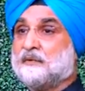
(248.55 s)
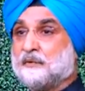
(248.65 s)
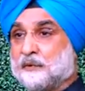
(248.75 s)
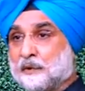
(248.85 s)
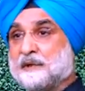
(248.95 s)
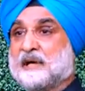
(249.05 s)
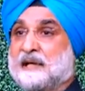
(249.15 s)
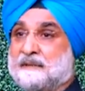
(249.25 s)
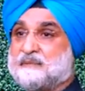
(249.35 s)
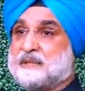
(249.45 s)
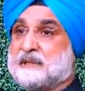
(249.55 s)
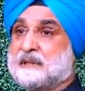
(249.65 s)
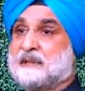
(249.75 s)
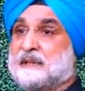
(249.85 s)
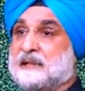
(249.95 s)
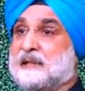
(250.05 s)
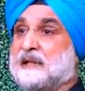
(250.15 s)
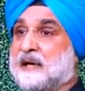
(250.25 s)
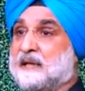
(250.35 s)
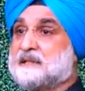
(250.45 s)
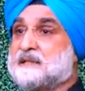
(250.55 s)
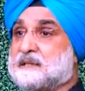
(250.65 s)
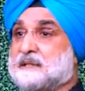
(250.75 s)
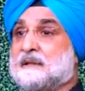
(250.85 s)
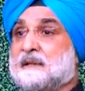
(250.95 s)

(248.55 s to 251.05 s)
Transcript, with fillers: 4 times in last